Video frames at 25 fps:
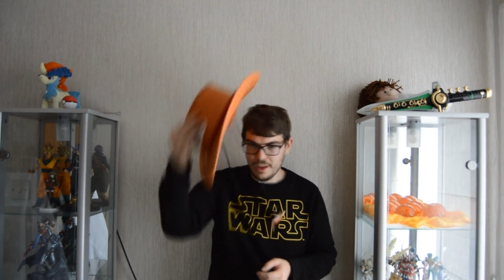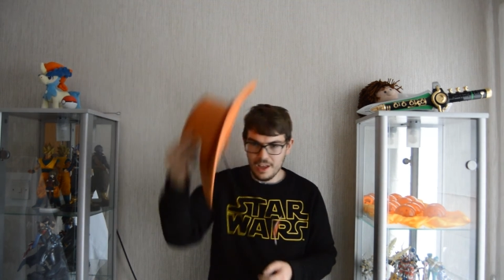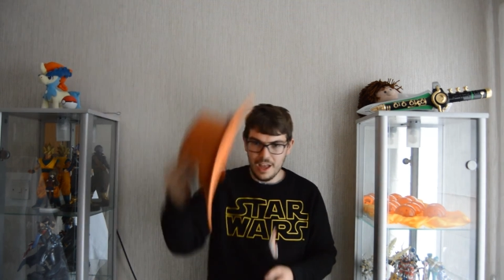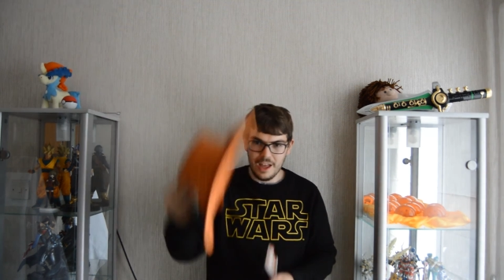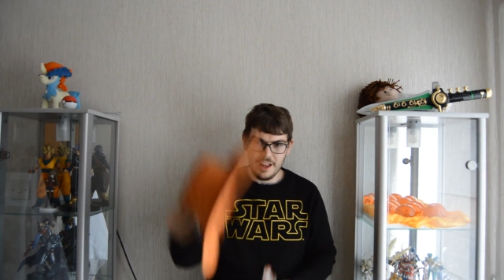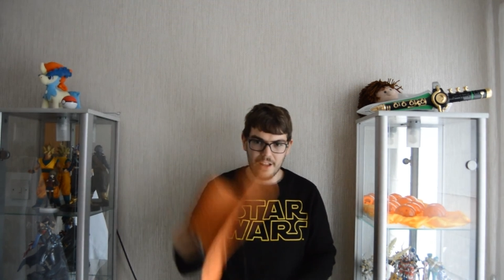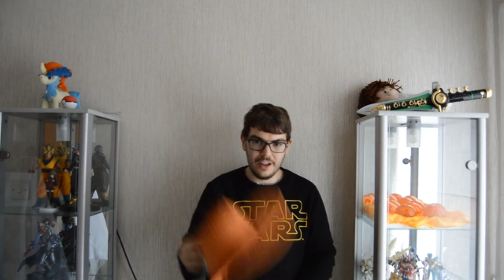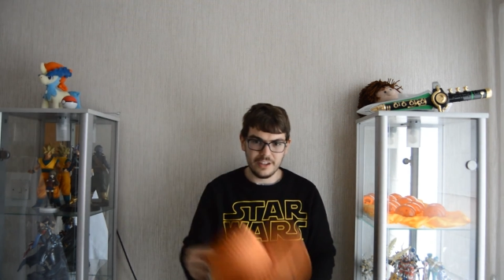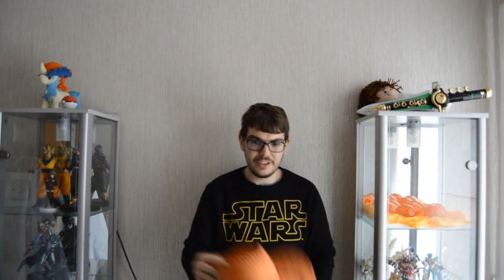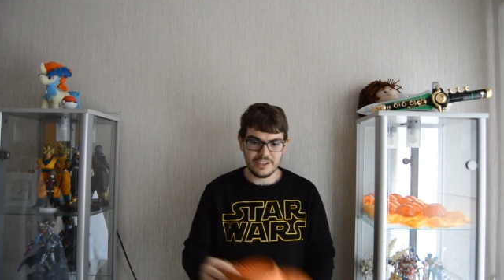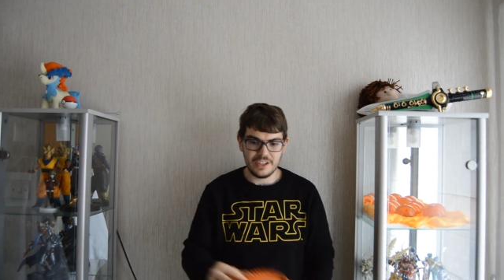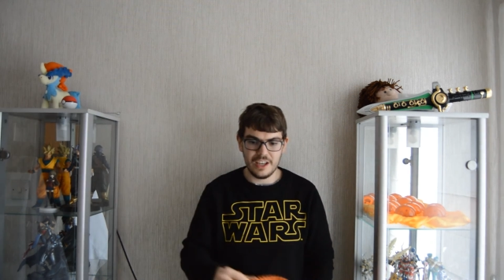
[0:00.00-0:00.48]

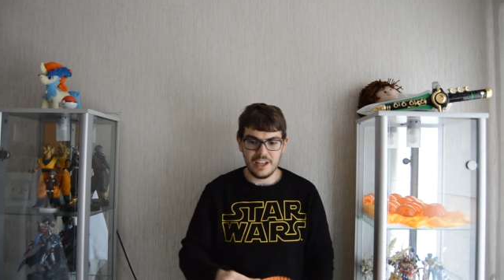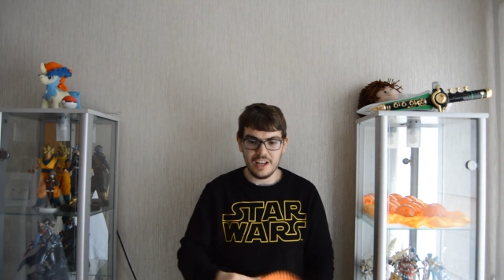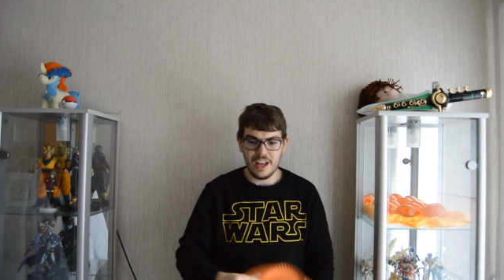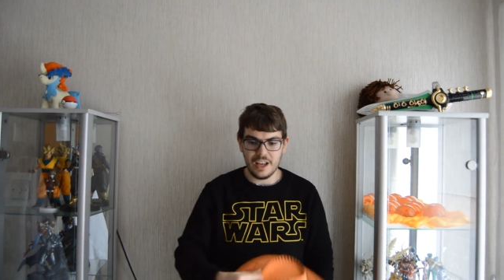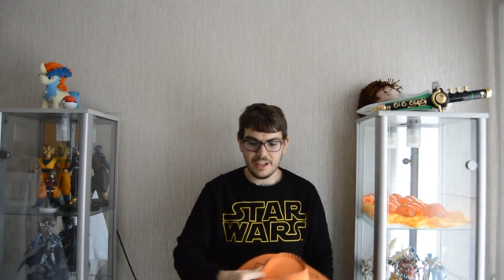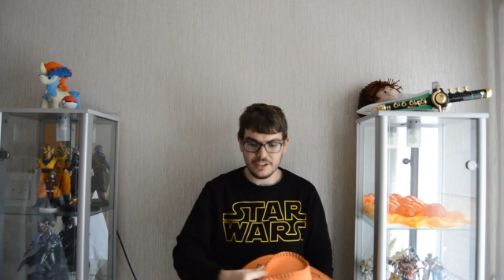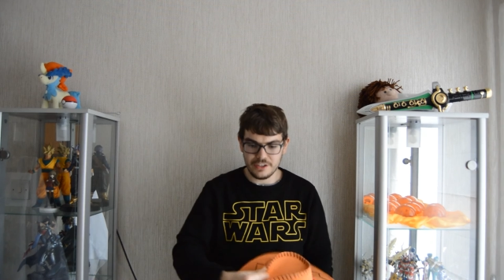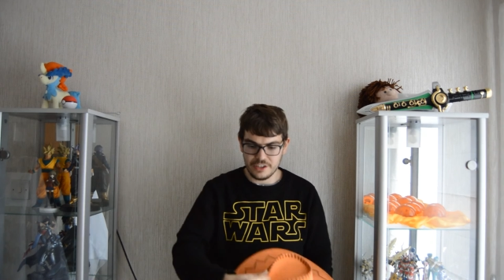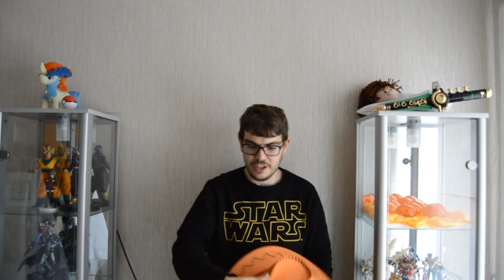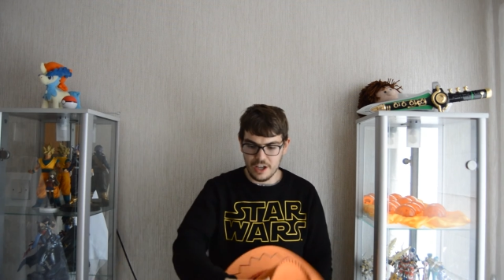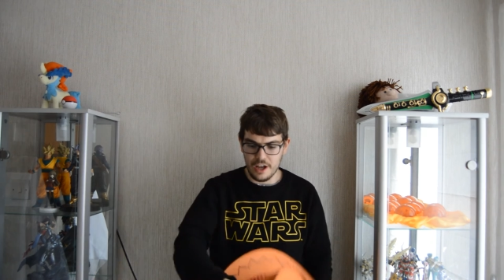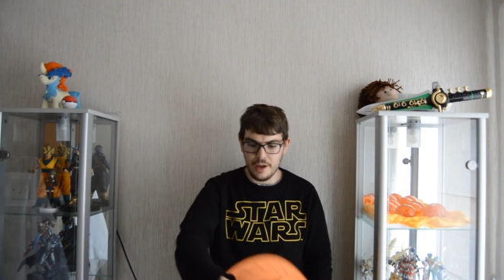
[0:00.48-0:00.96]
And I'll see you
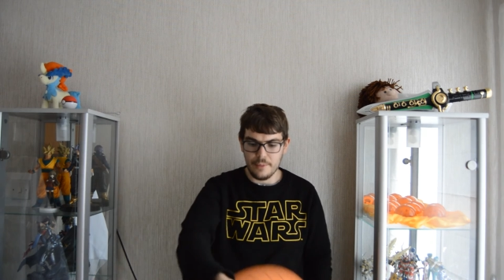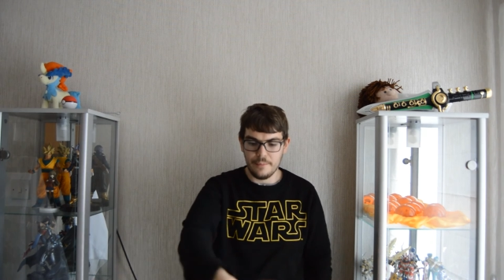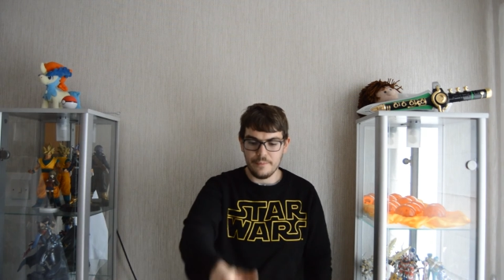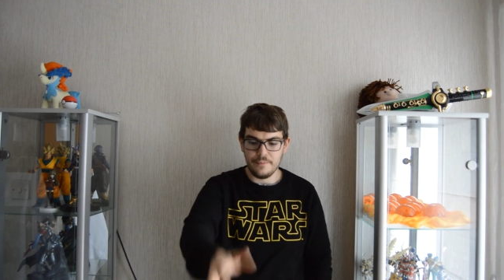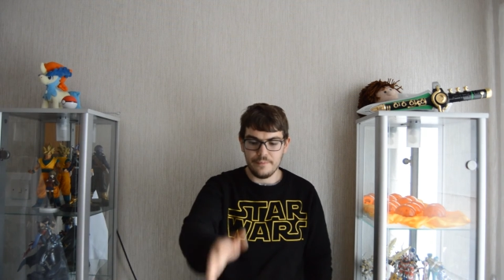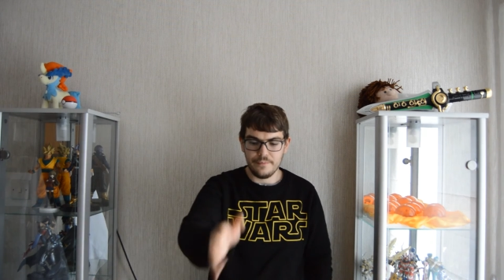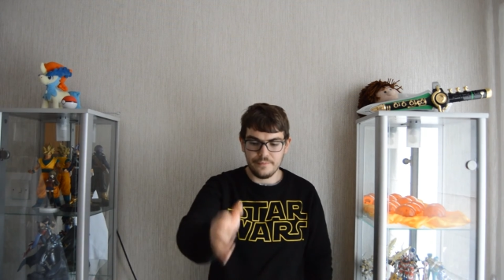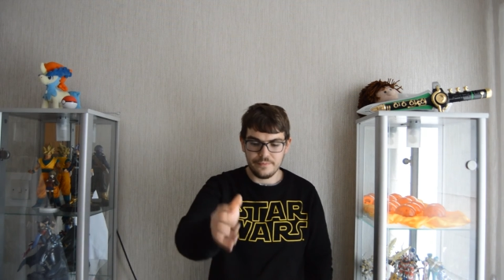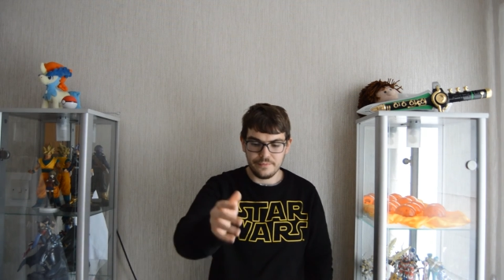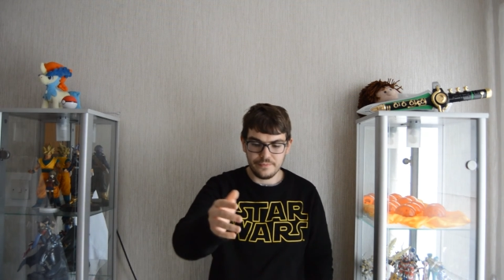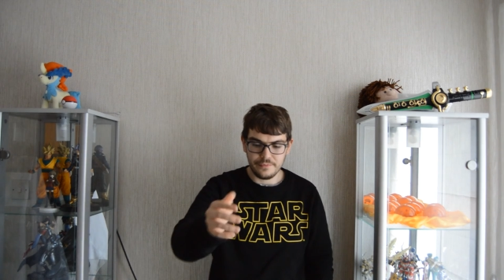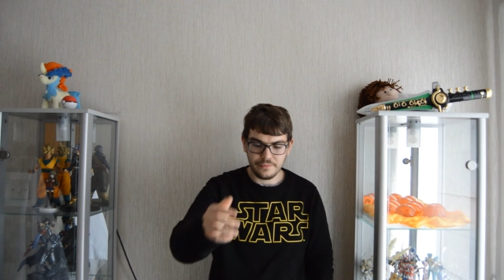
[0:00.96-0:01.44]
next time.
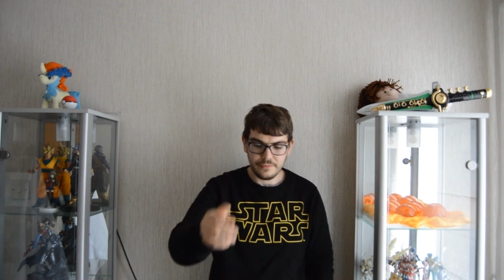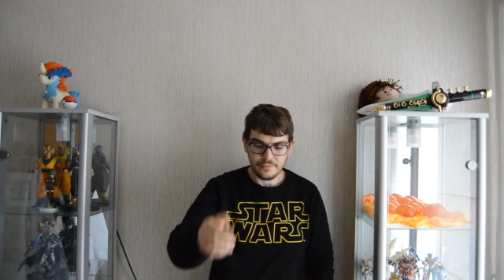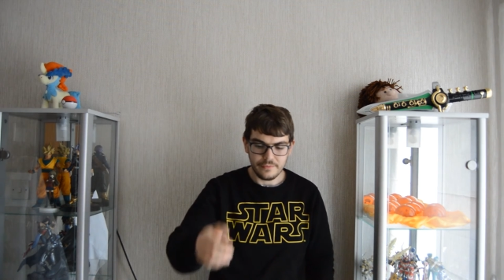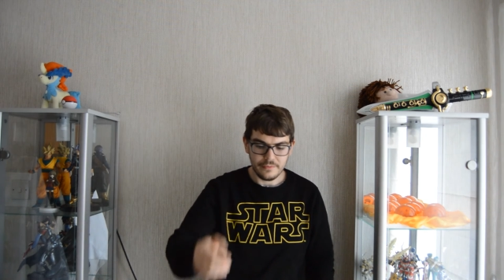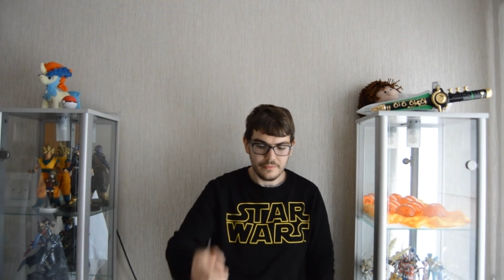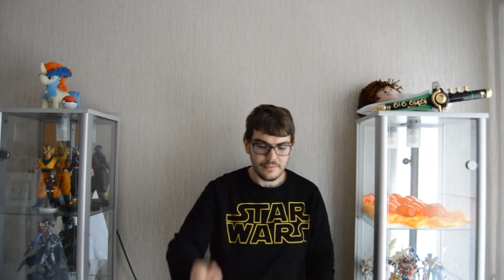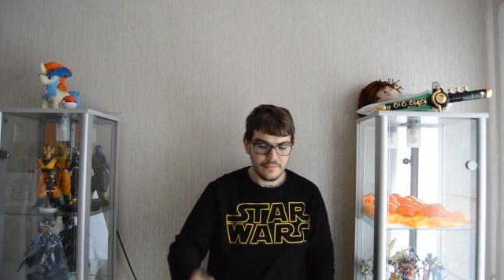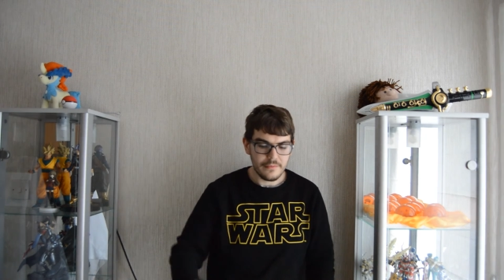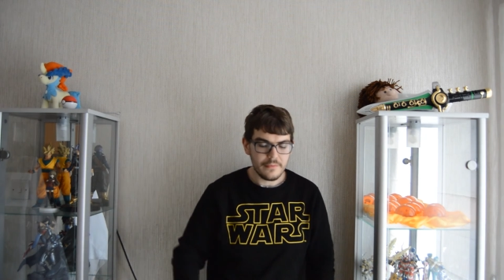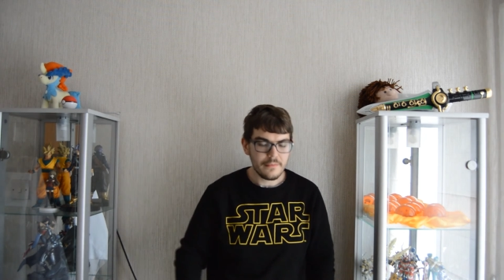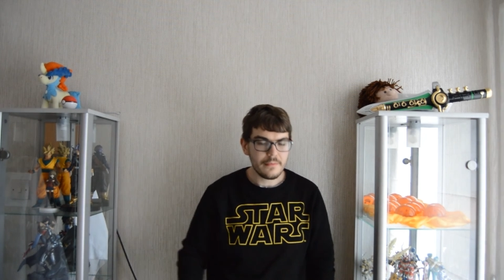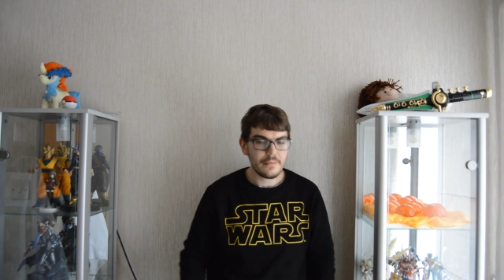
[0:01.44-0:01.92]

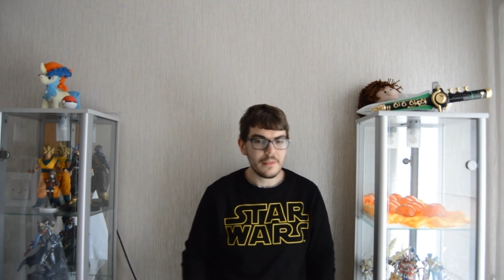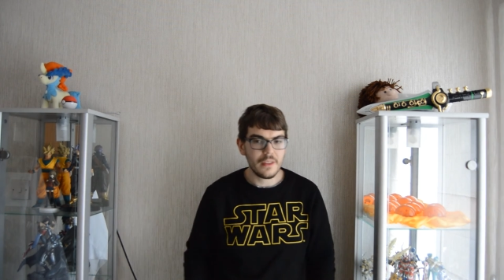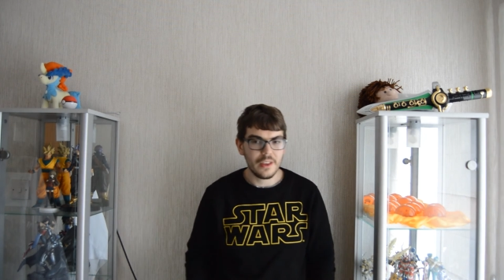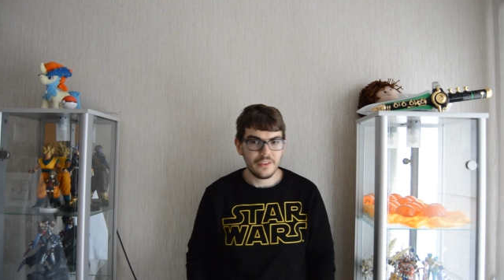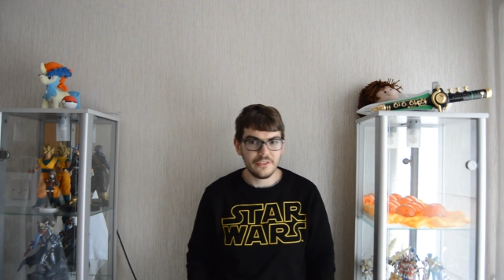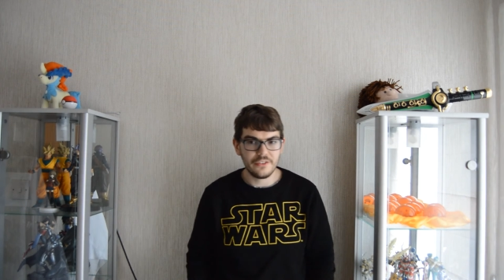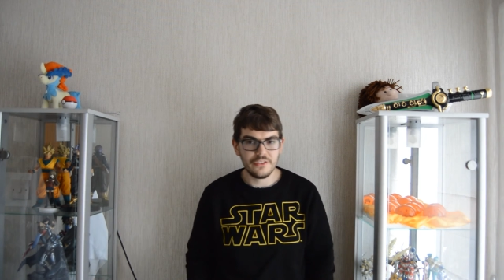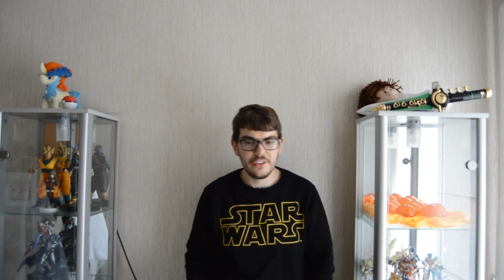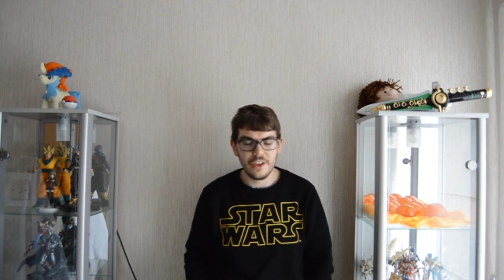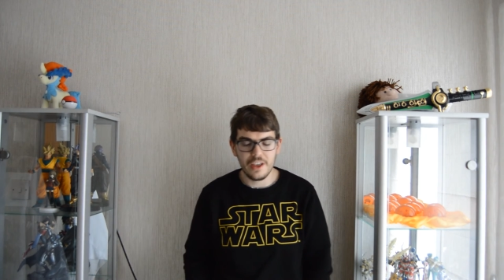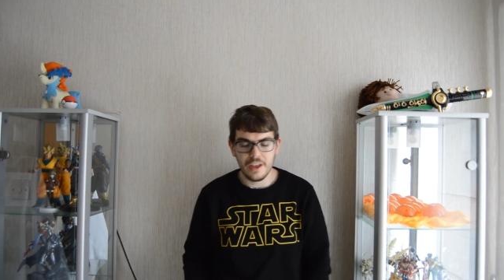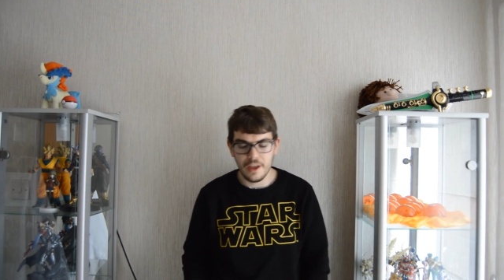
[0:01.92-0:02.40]

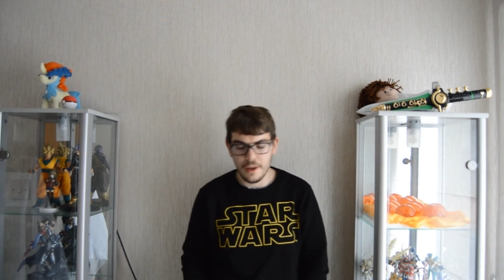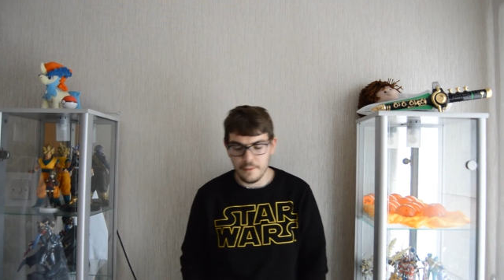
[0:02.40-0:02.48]
See